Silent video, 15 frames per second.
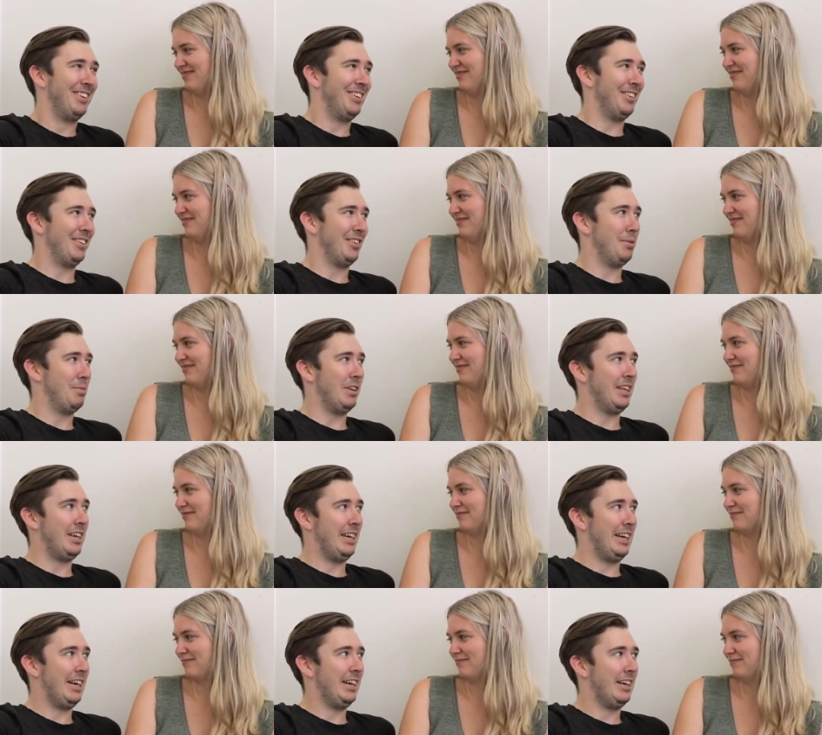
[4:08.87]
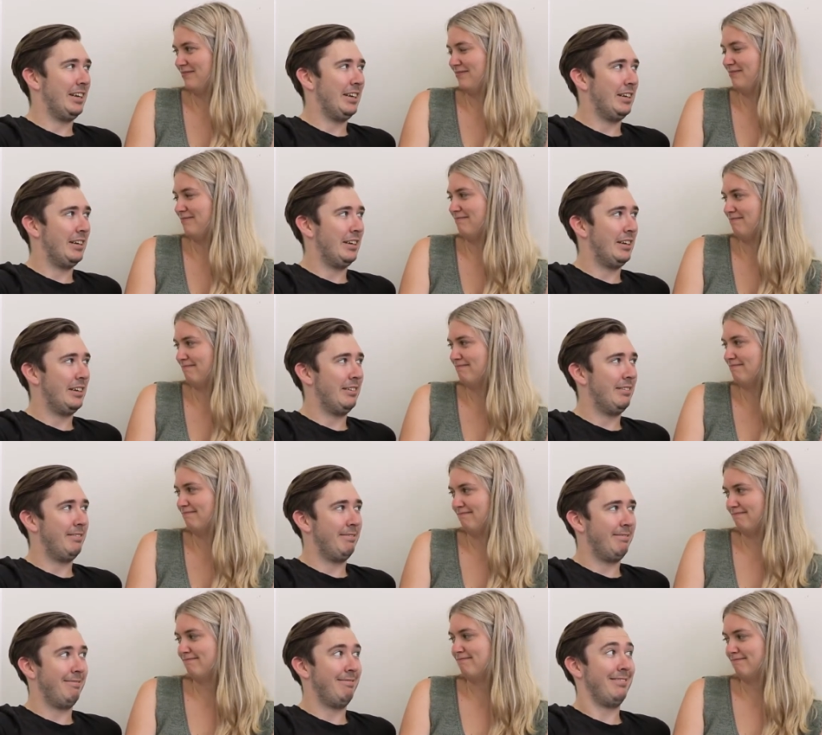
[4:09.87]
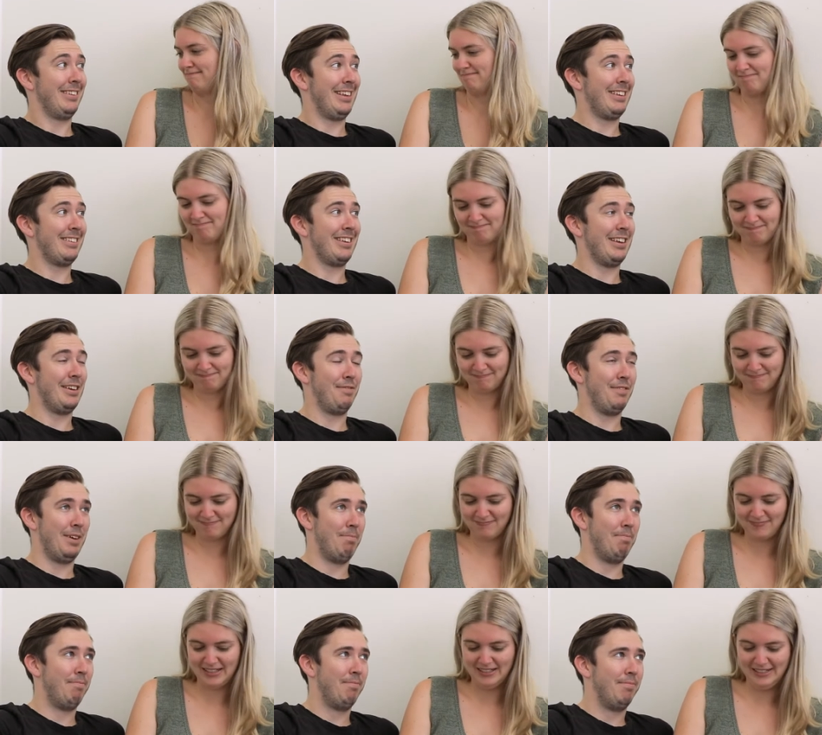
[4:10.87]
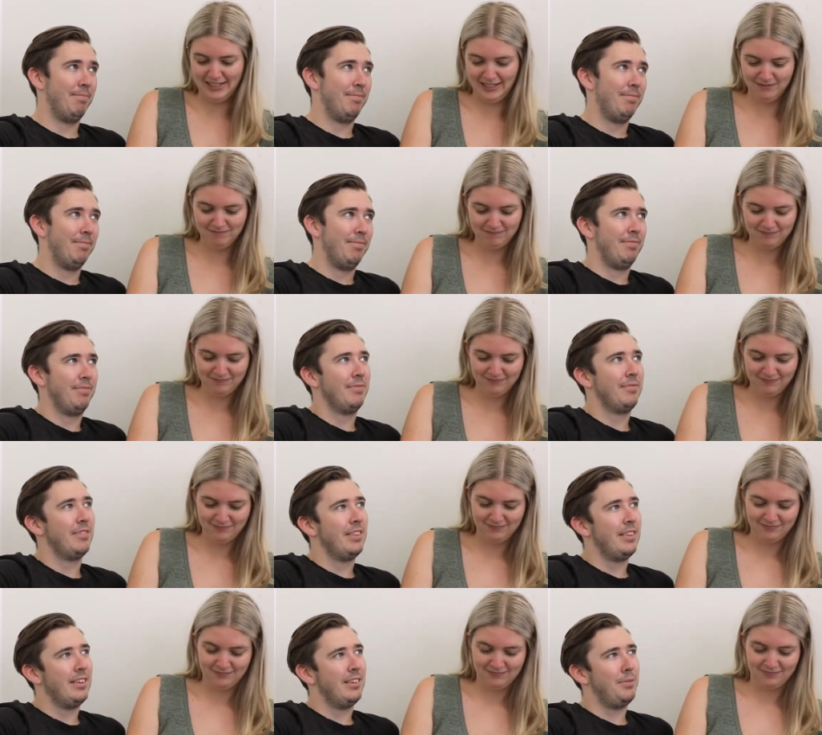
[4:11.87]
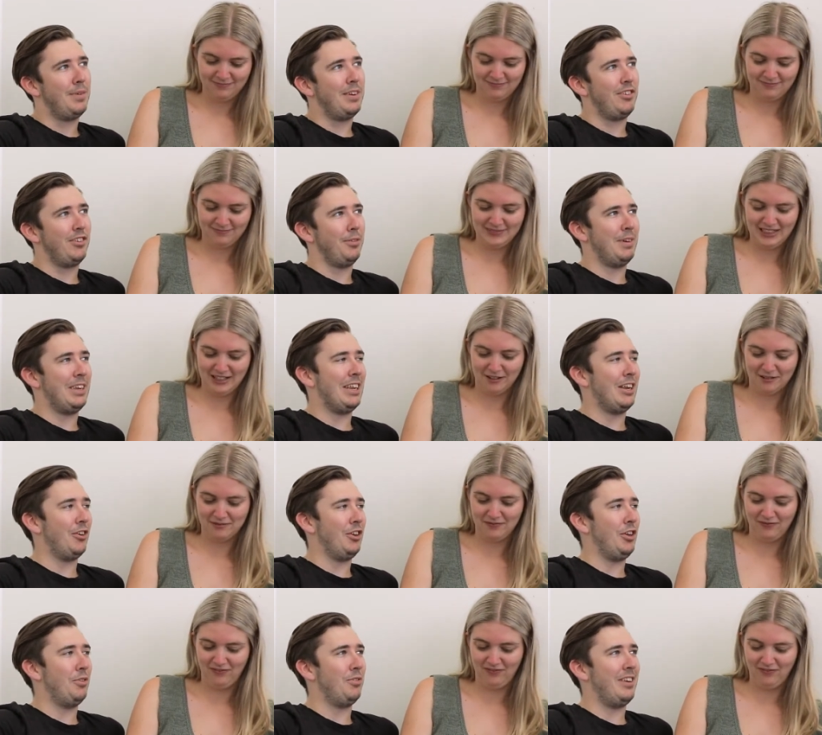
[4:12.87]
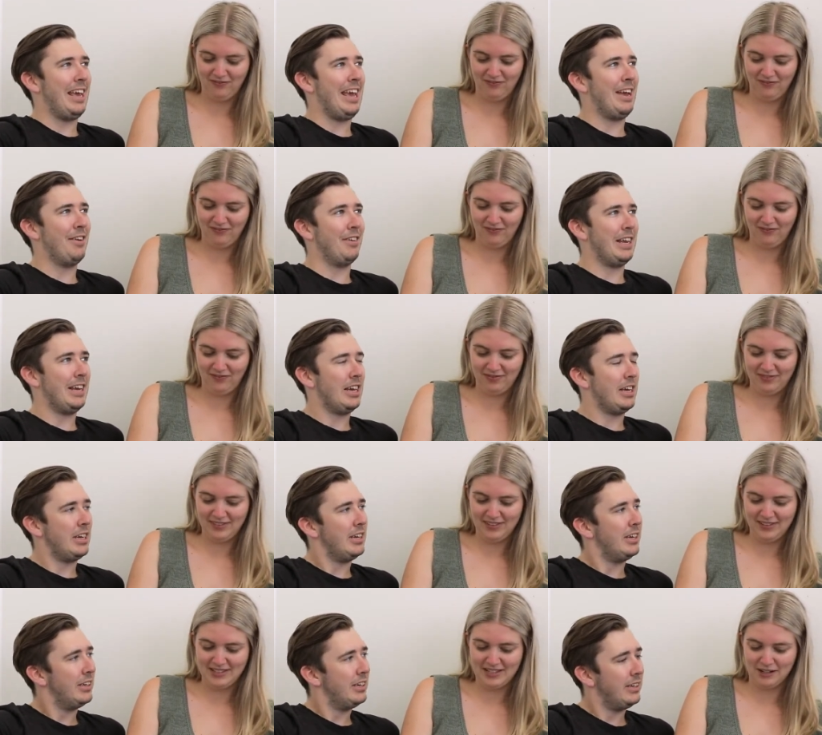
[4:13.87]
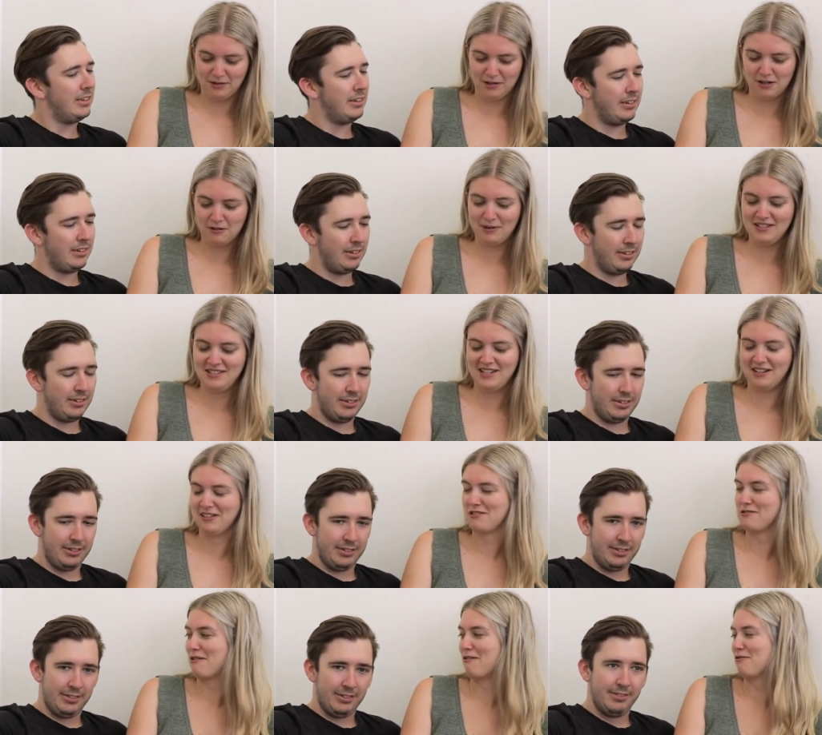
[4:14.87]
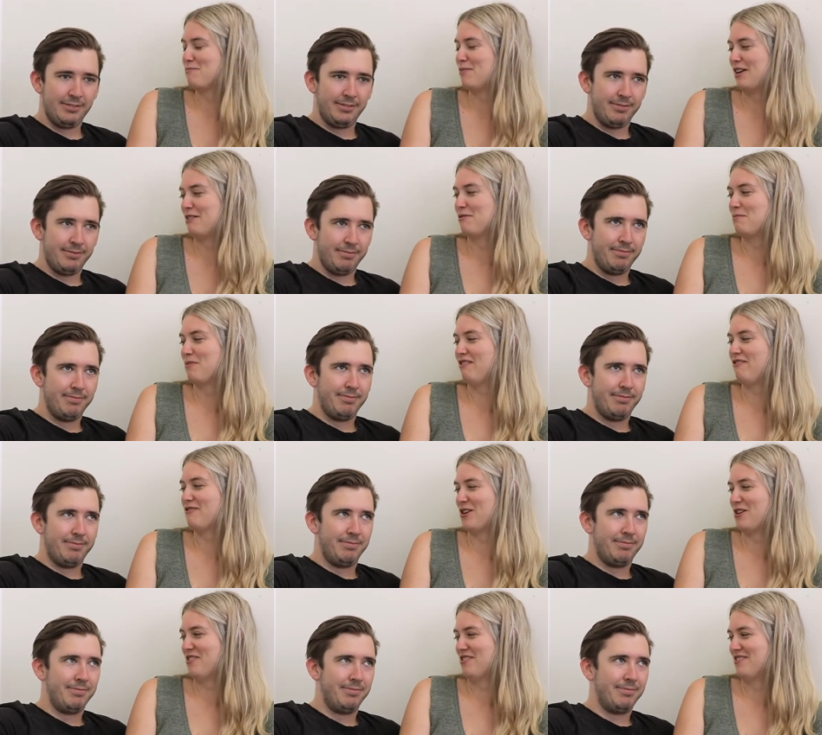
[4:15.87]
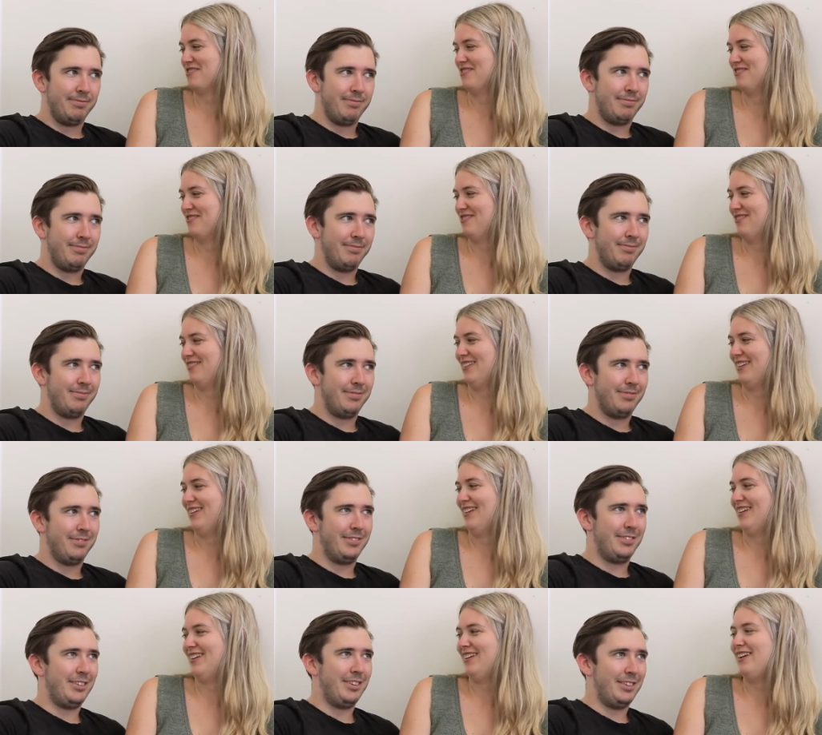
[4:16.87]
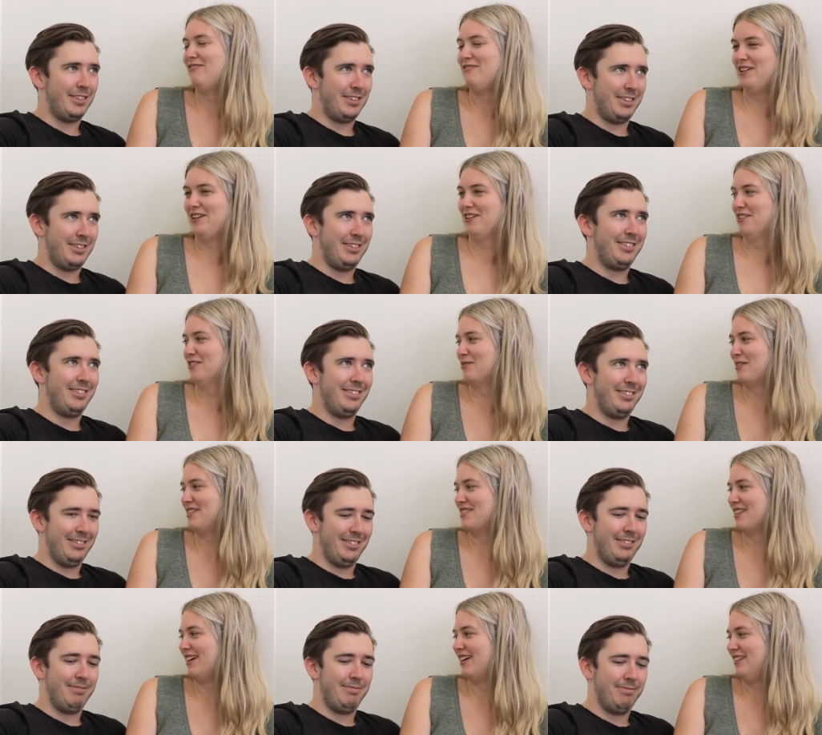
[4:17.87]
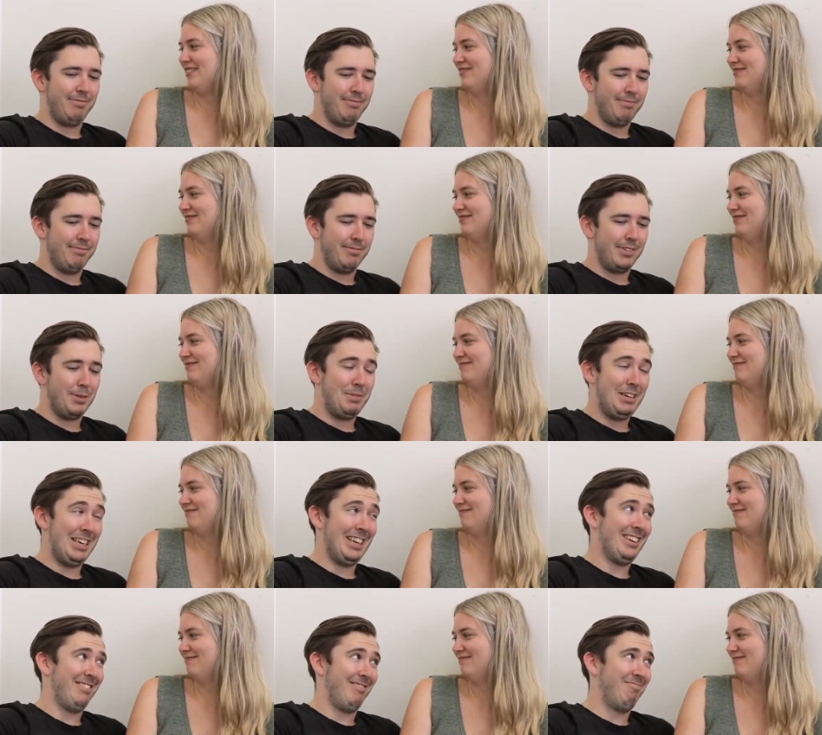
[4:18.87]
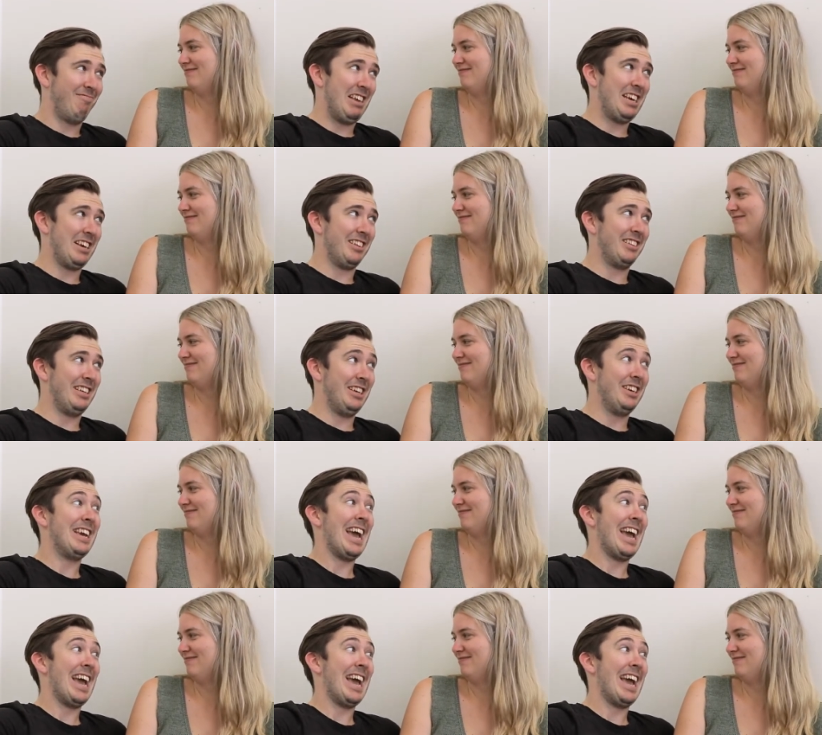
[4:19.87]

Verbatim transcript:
Speaker 1: or something like that. Mm. That's kind of fun. Yeah. Especially so, when they're not used to hearing it.
Speaker 2: So always tell the truth, but it would be fun if you could always lie.
Speaker 1: I mean, technically you